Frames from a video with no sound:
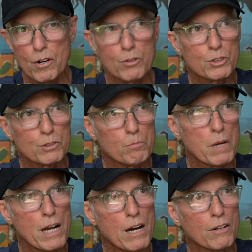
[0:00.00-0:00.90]

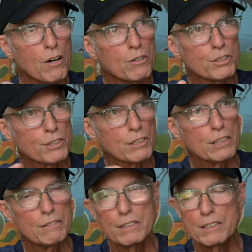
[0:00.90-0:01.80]
ocean-bound,
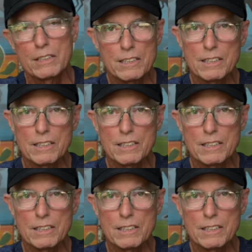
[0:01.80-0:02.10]
ocean-living,